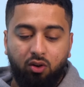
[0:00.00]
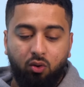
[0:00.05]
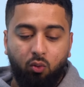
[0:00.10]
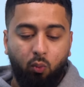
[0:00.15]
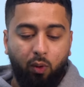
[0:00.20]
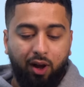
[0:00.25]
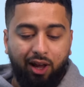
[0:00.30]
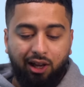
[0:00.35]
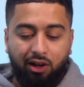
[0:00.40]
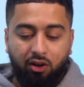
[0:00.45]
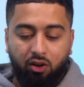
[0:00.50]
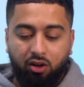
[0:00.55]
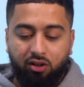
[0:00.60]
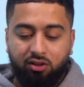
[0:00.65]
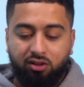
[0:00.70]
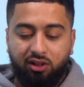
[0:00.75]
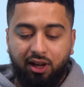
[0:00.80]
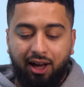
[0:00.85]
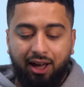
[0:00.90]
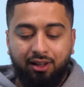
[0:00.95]
weight
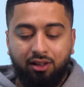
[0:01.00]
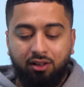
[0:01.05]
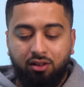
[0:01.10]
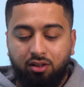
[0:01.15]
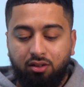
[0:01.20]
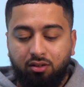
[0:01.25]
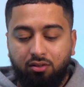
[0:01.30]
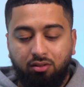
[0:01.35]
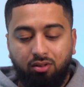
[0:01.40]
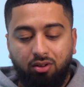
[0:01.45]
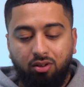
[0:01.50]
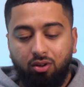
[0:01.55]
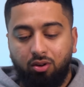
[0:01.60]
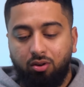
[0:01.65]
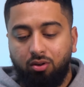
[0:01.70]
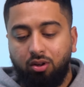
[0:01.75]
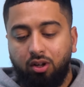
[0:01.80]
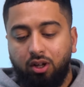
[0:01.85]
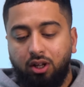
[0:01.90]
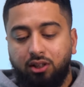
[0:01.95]
loss, and you know